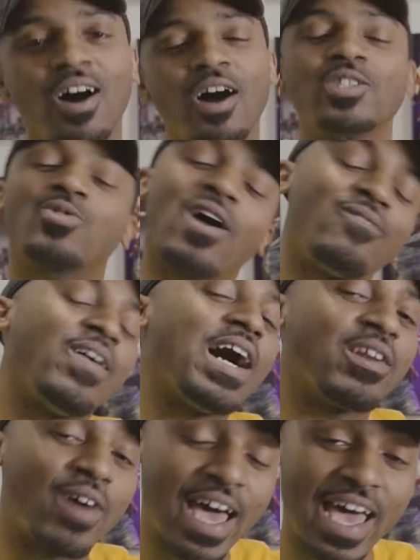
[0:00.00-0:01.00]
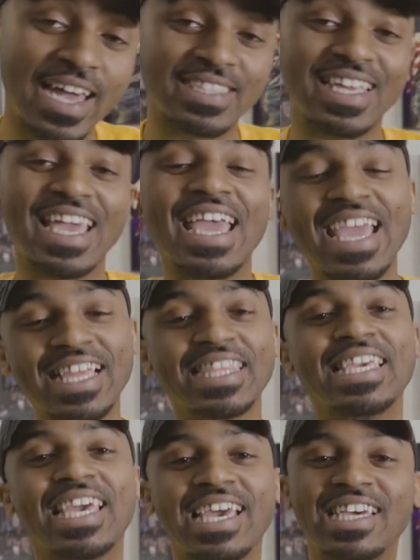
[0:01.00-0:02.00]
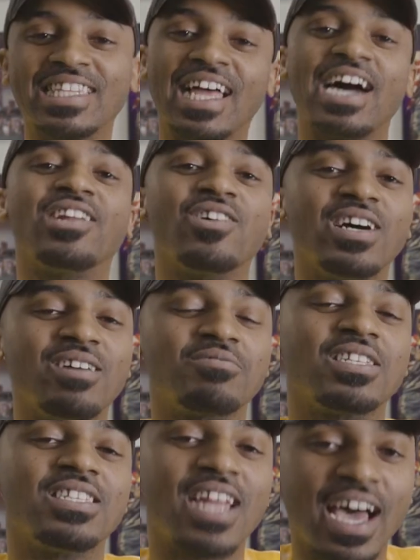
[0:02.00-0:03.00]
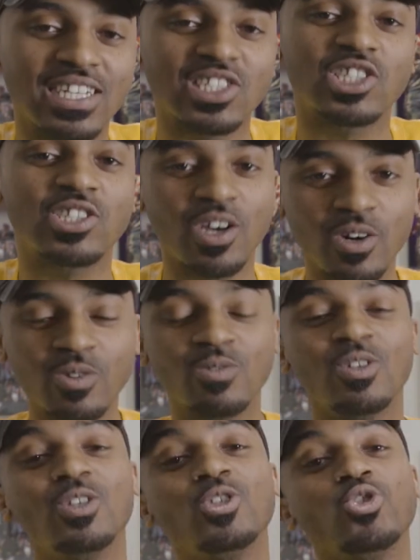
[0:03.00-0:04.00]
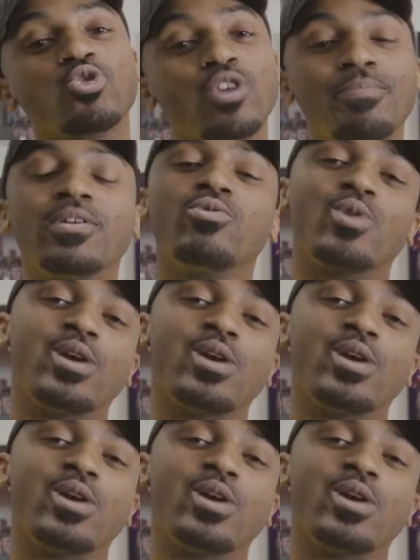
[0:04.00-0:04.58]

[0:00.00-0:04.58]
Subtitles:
On to our final act and the headliner of tonight's show, Trippie